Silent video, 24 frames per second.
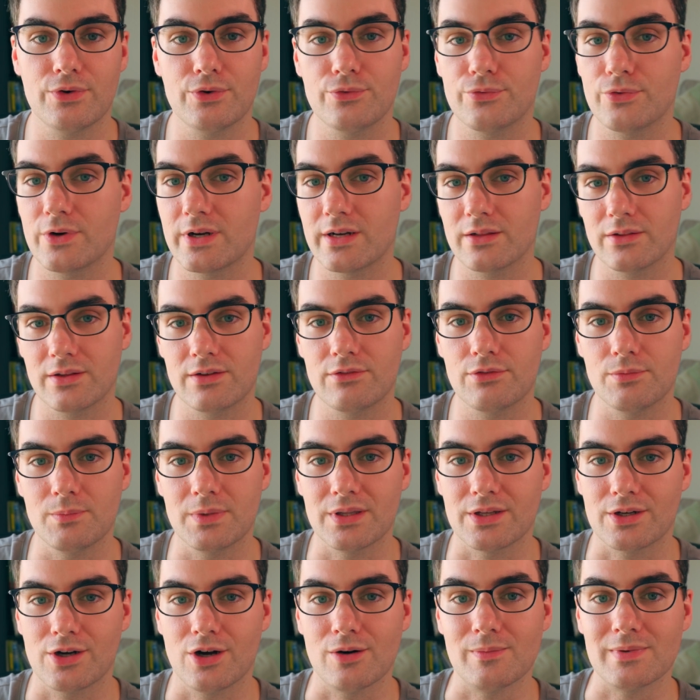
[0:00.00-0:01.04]
feel free to leave them
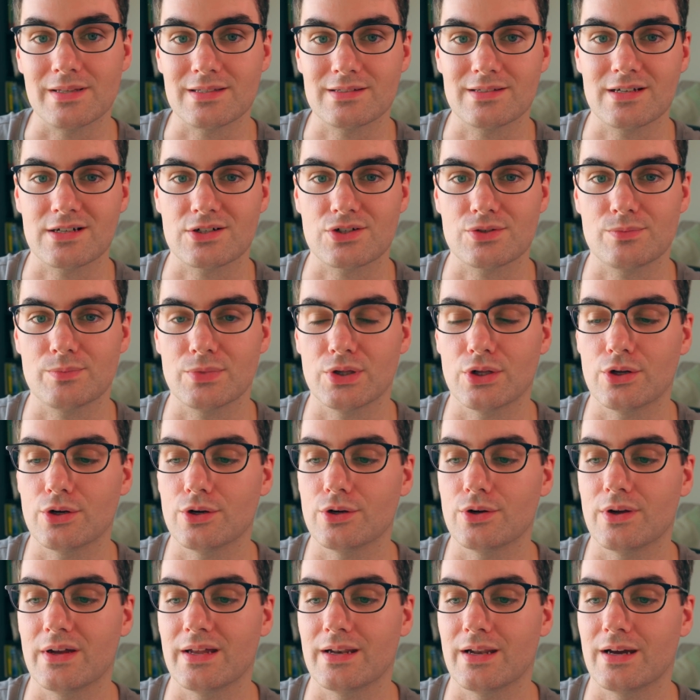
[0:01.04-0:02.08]
in the comment section
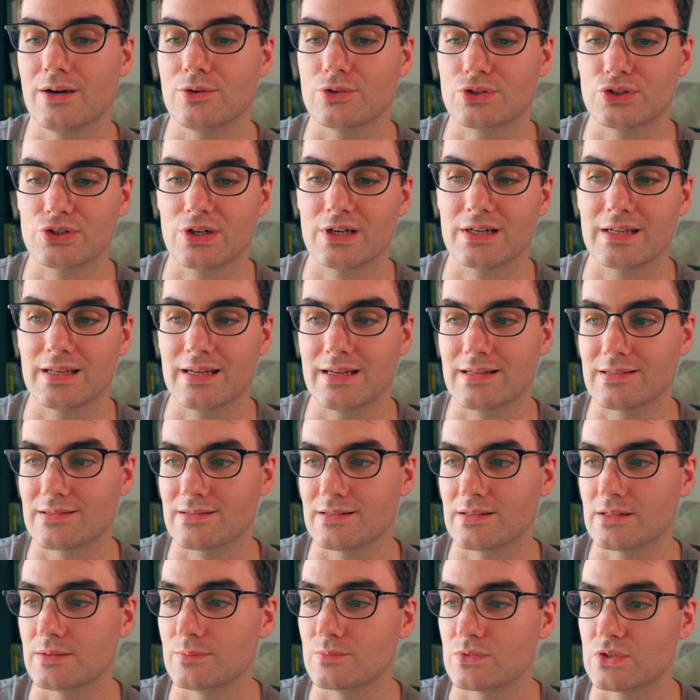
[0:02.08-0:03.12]
below and I will try to
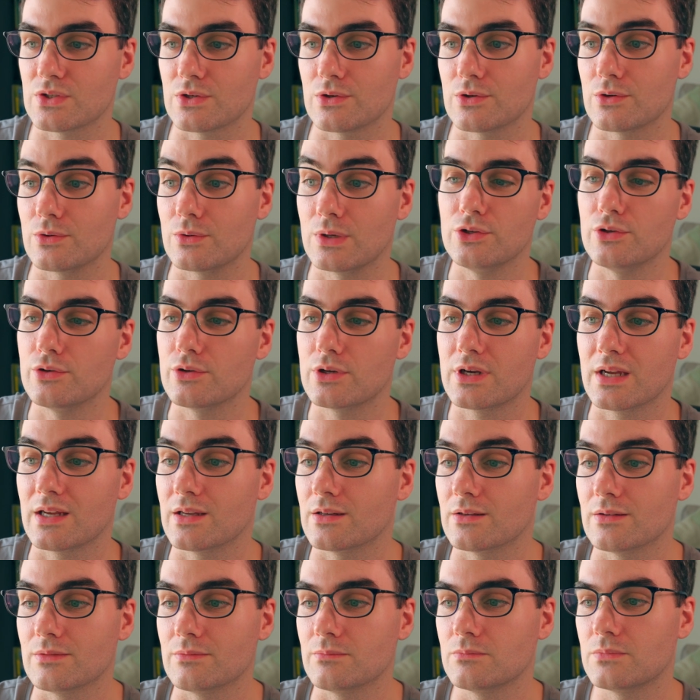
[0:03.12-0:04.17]
answer them so you
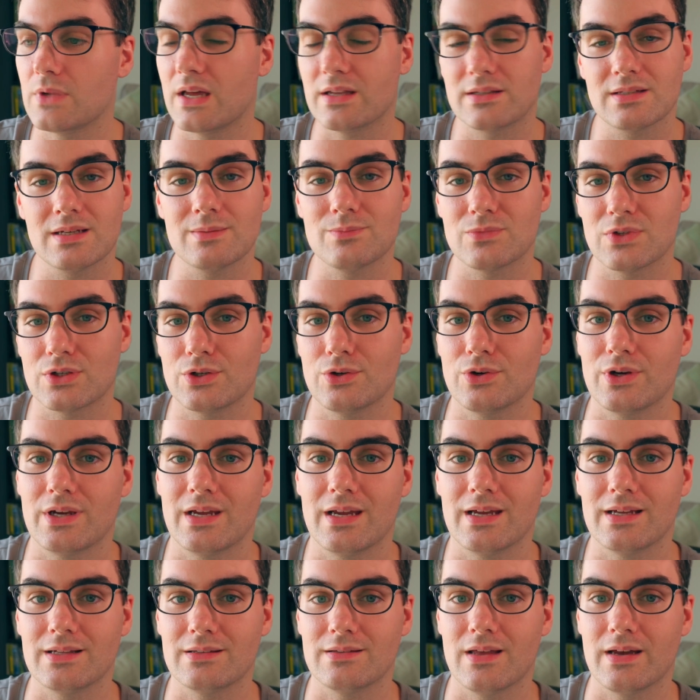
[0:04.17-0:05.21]
can attempt to
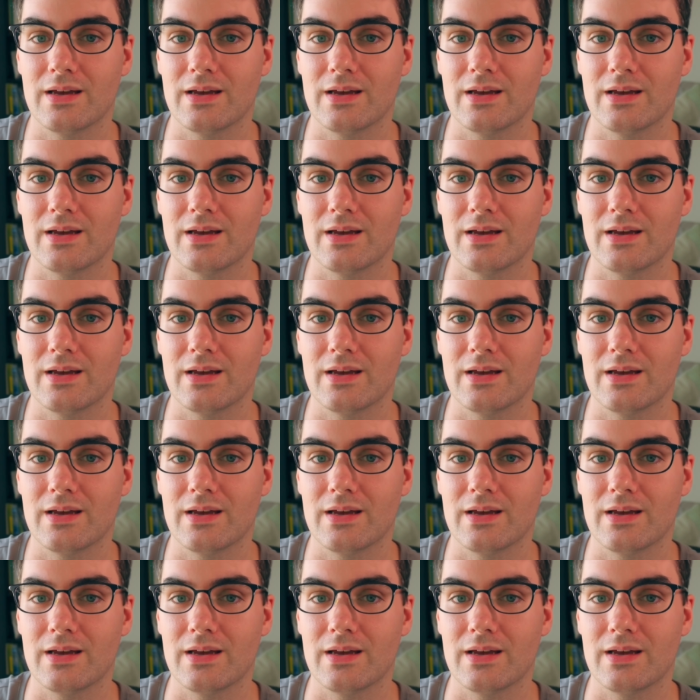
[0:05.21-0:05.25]
create